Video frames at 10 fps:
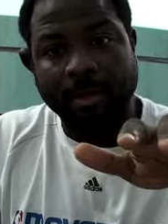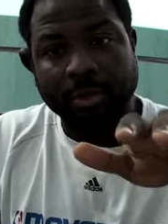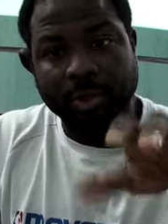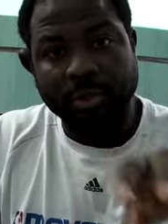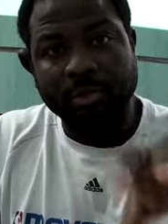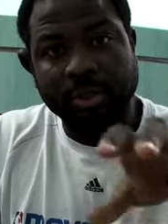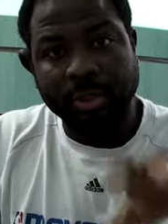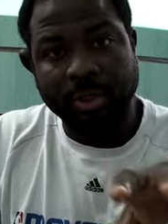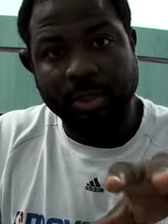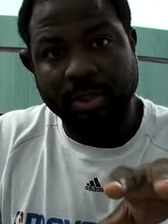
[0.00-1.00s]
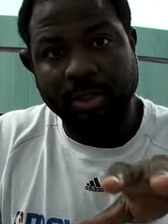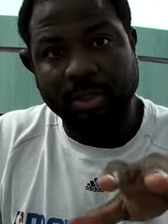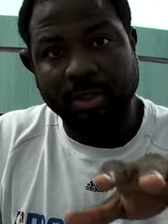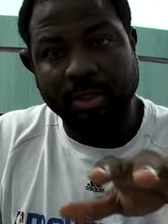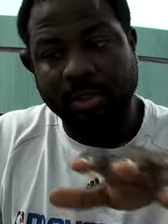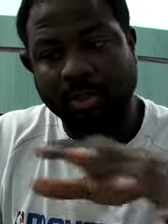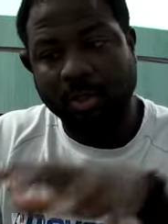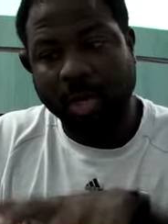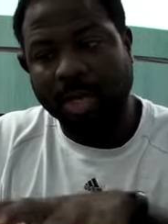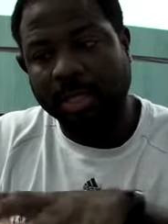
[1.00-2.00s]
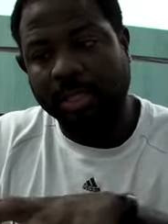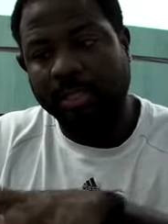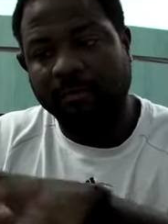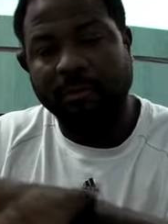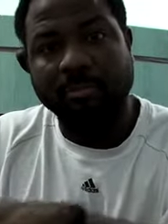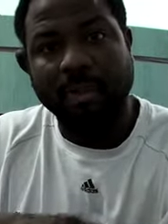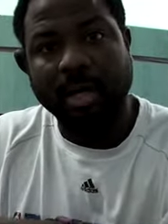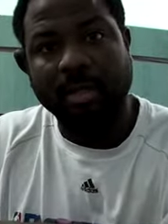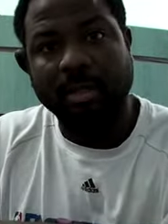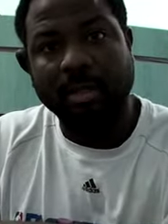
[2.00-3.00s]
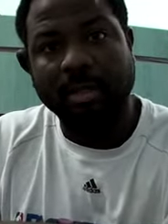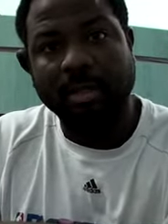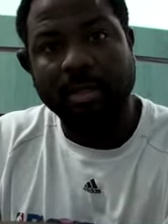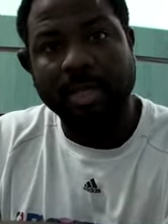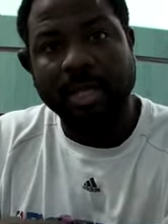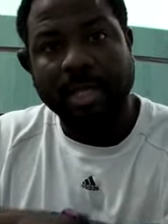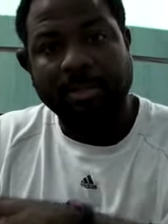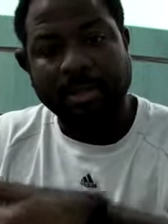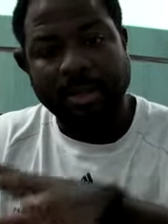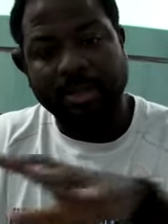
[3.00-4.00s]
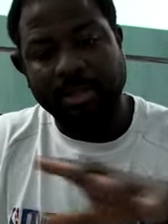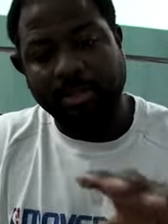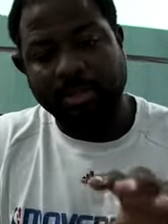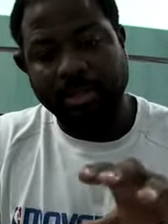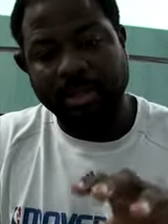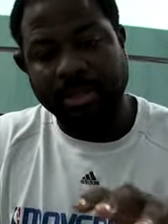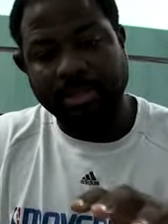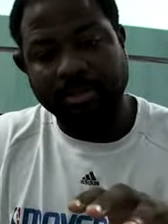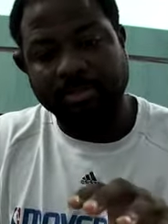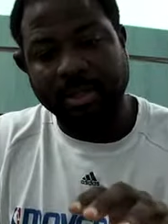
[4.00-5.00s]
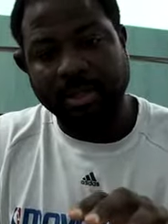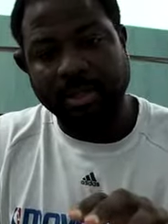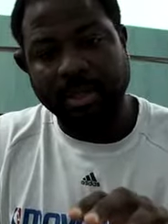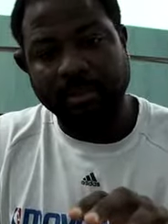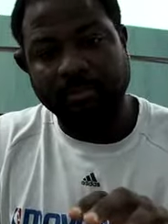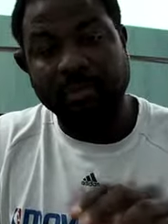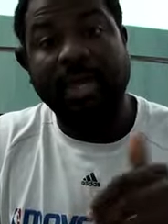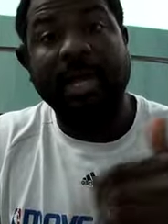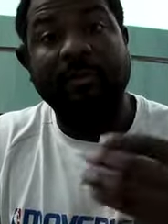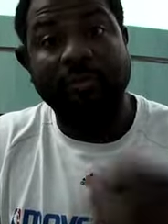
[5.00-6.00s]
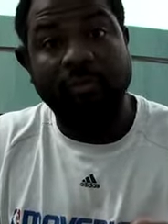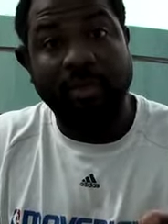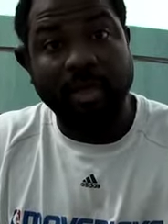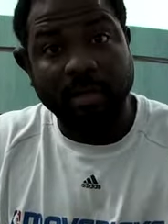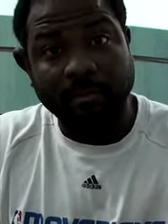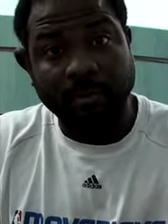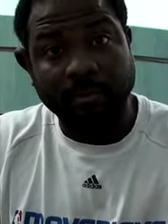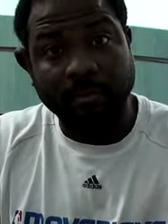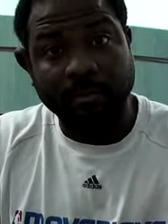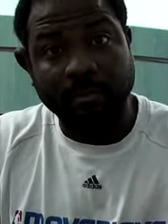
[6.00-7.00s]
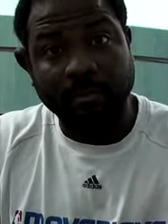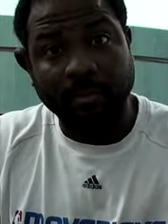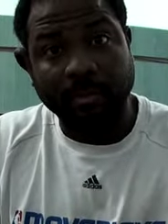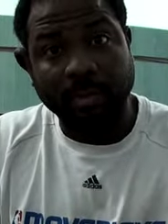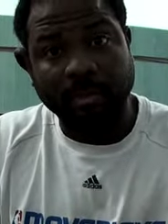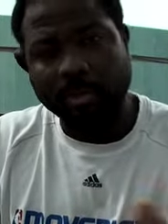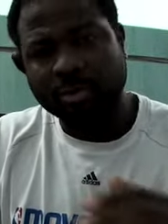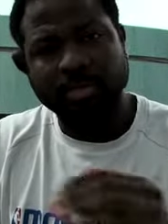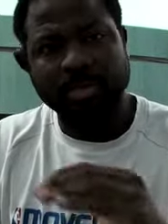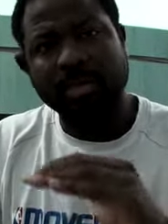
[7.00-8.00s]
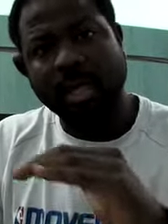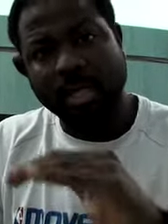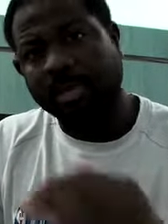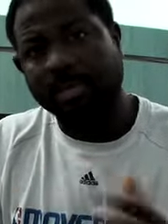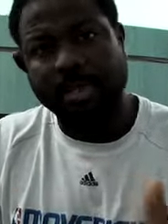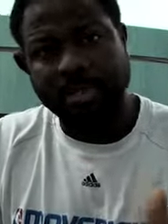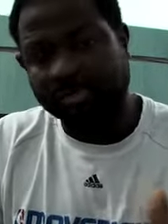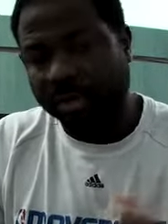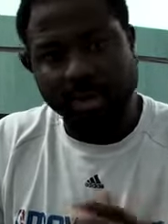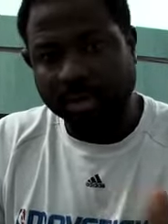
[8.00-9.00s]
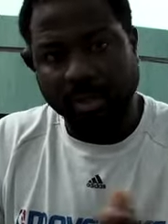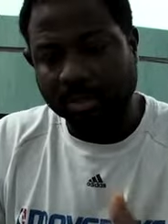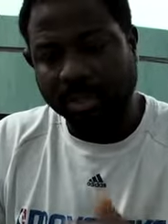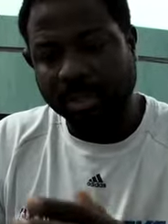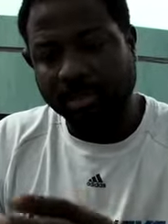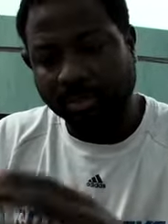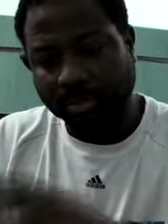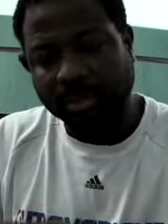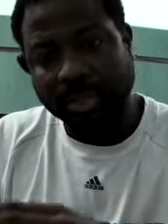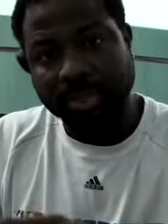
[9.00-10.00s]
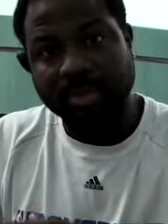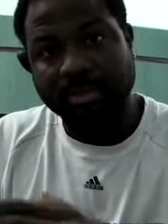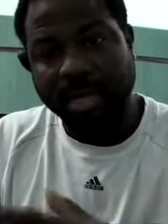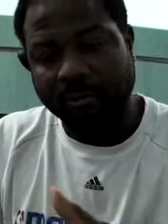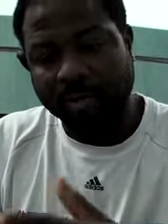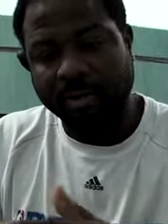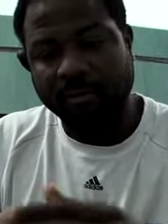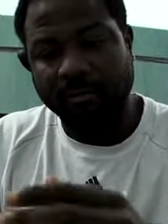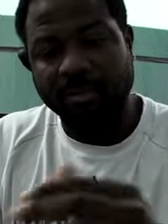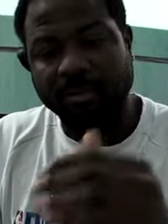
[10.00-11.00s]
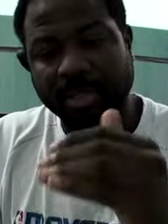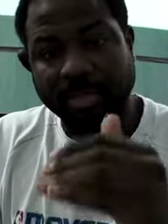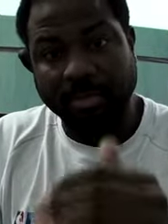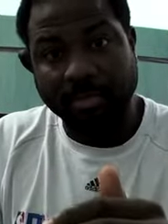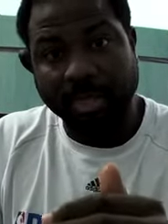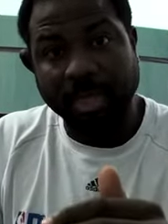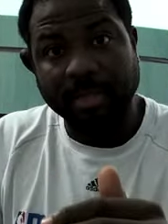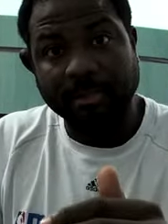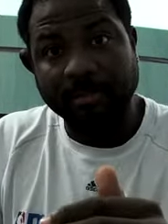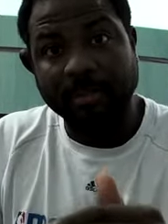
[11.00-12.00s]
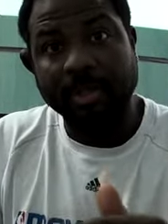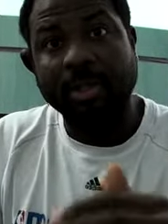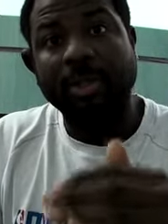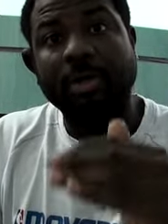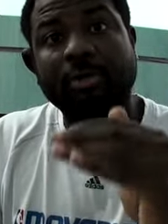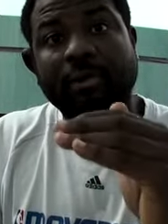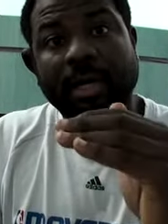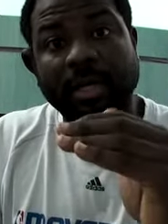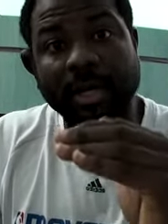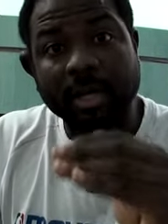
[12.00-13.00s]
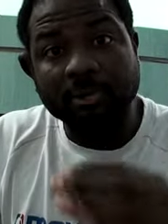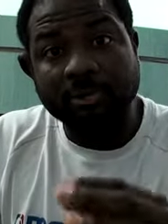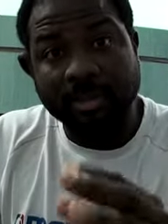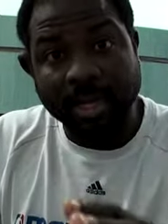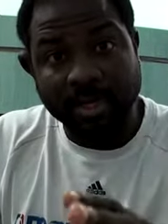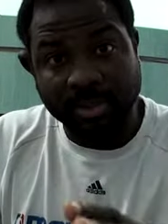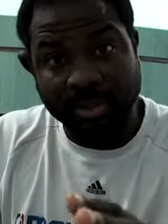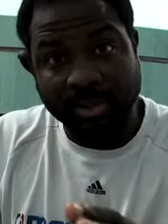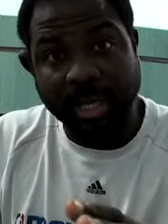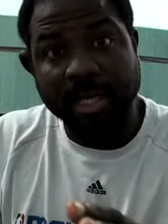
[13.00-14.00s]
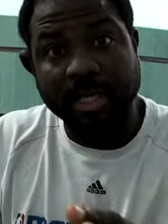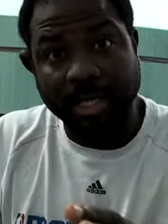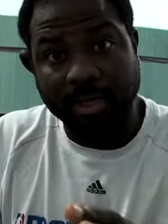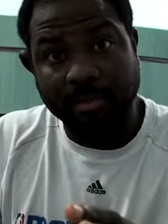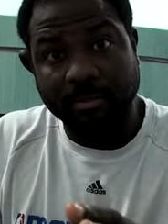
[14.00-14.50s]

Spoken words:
you judge the quality of product based on its ability to have you recover. Most people talking about being stronger. No, protein is about recovery. You get on a bike, you ride 100 miles on Saturday,